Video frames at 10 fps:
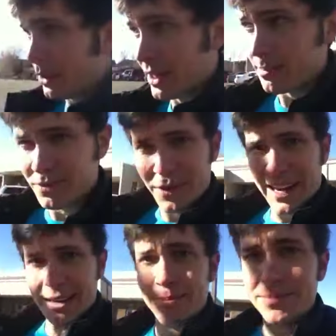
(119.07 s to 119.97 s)
upload a
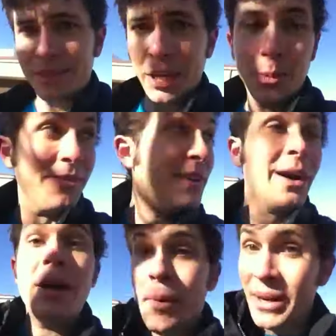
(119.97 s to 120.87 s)
freaking cute one
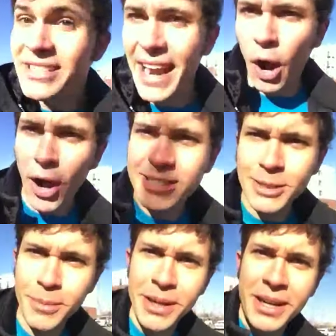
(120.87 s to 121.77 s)
fail. But isn't that
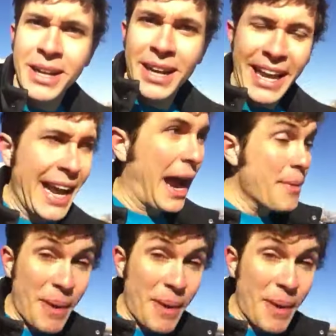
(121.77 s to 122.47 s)
awesome? Like, I